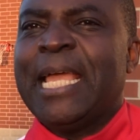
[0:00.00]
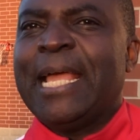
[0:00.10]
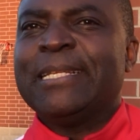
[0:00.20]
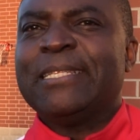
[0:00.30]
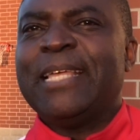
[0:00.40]

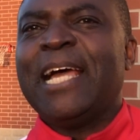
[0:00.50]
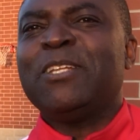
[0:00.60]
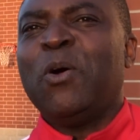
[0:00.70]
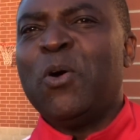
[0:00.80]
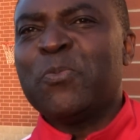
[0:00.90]
And that
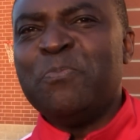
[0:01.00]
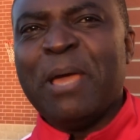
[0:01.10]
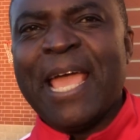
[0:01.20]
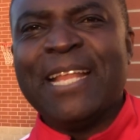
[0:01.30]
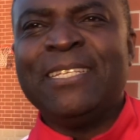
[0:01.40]
old
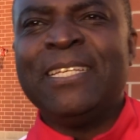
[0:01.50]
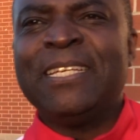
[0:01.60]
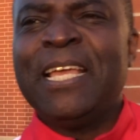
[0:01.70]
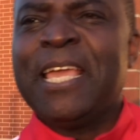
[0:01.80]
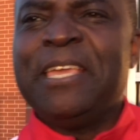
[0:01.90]
man,
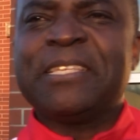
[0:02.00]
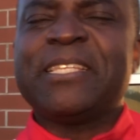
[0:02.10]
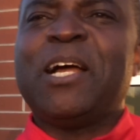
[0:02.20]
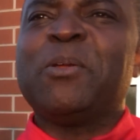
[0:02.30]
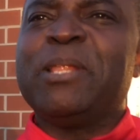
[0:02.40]
he is
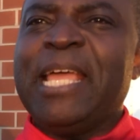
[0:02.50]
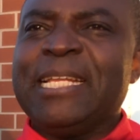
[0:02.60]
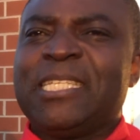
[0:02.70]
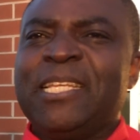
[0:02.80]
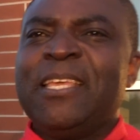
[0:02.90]
now
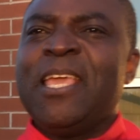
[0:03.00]
late.